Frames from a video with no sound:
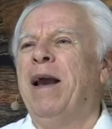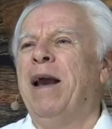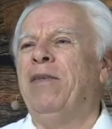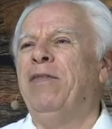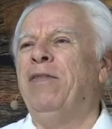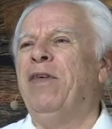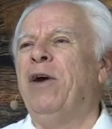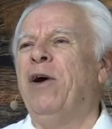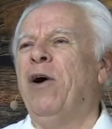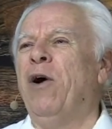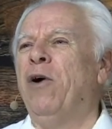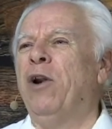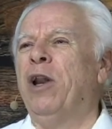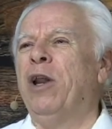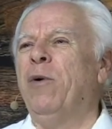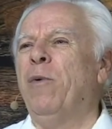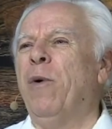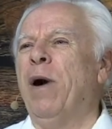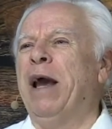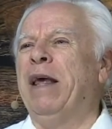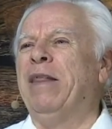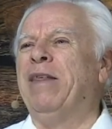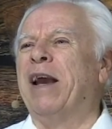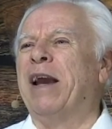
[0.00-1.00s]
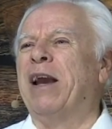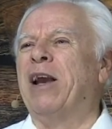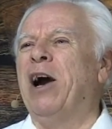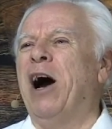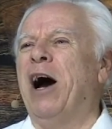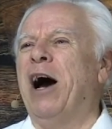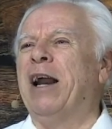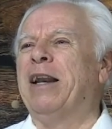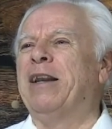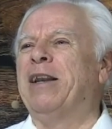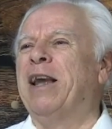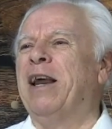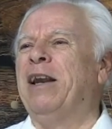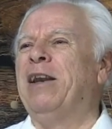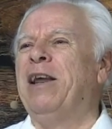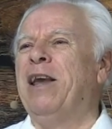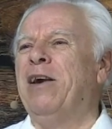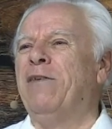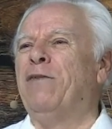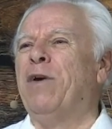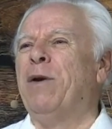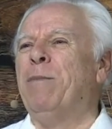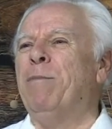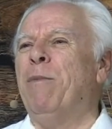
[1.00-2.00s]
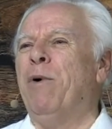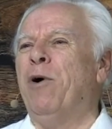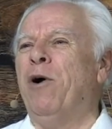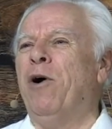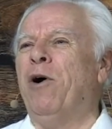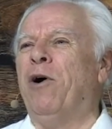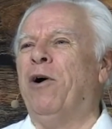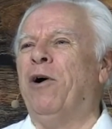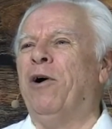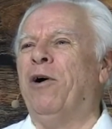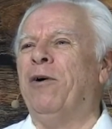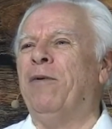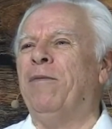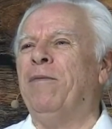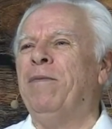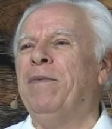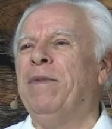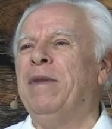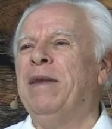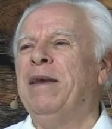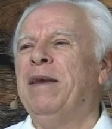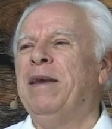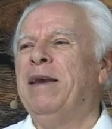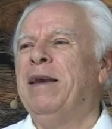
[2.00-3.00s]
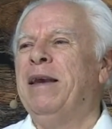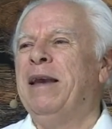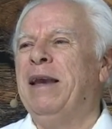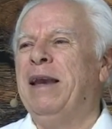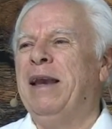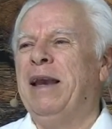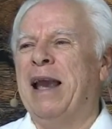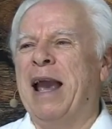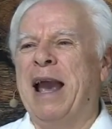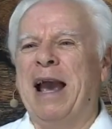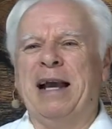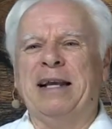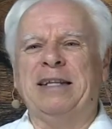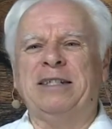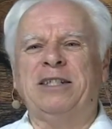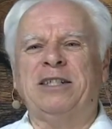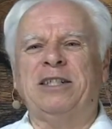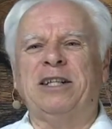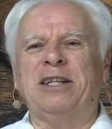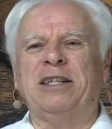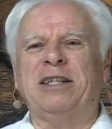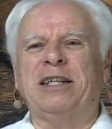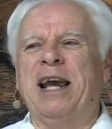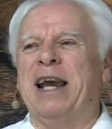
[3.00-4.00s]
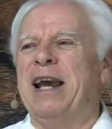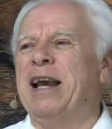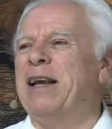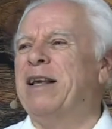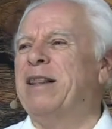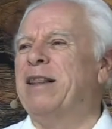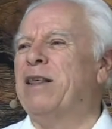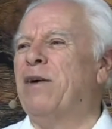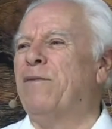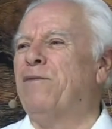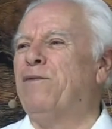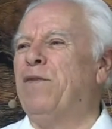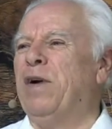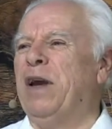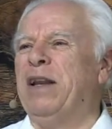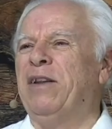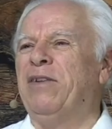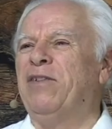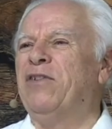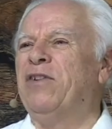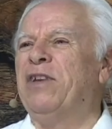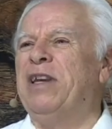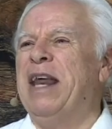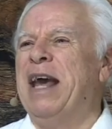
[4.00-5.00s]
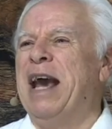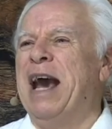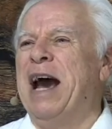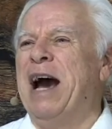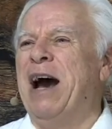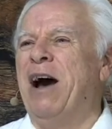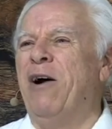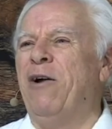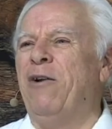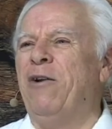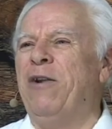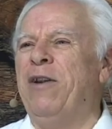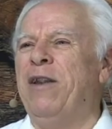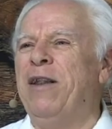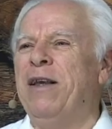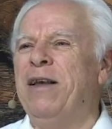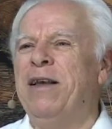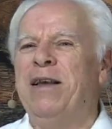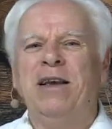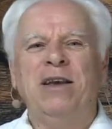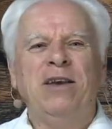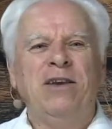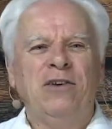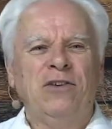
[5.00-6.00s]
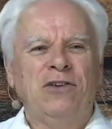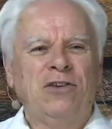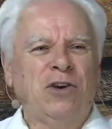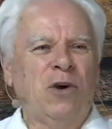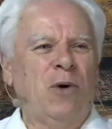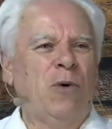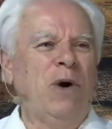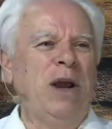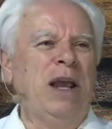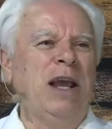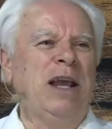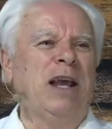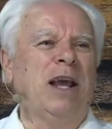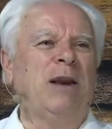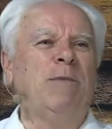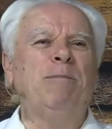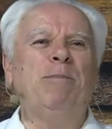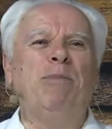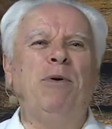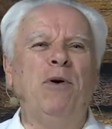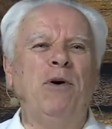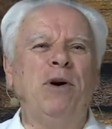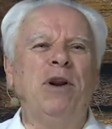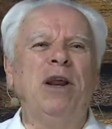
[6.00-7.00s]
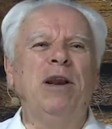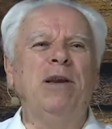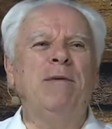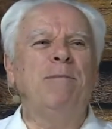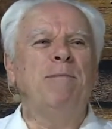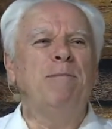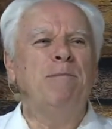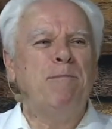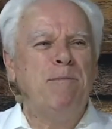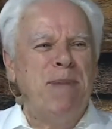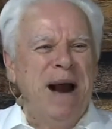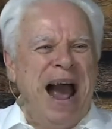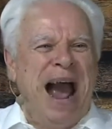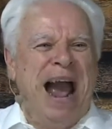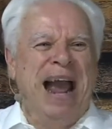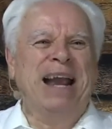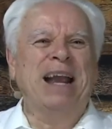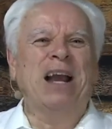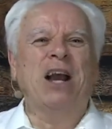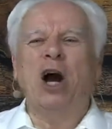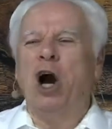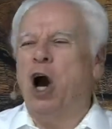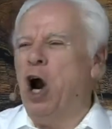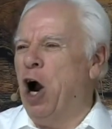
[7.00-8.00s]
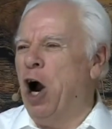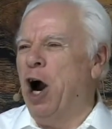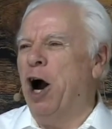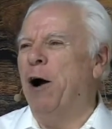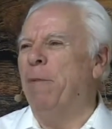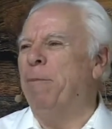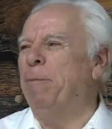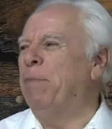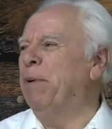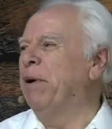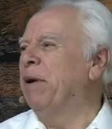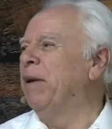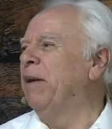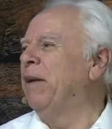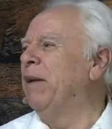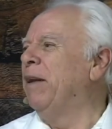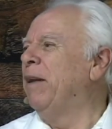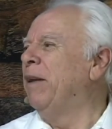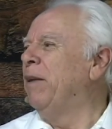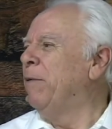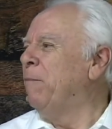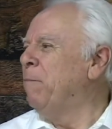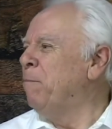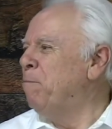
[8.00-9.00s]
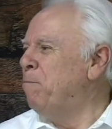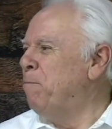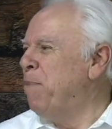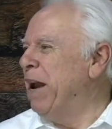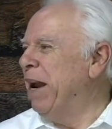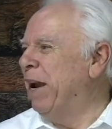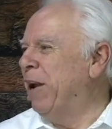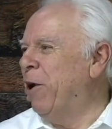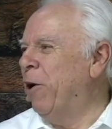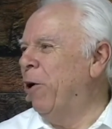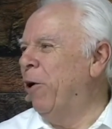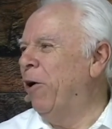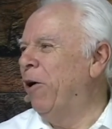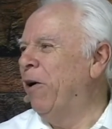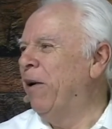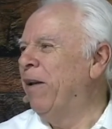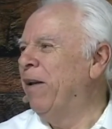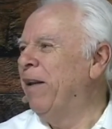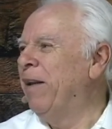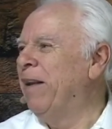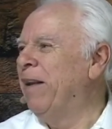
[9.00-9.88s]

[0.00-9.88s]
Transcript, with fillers: And the only way that God can give him more, he has to take the fence down so he can put it back up bigger.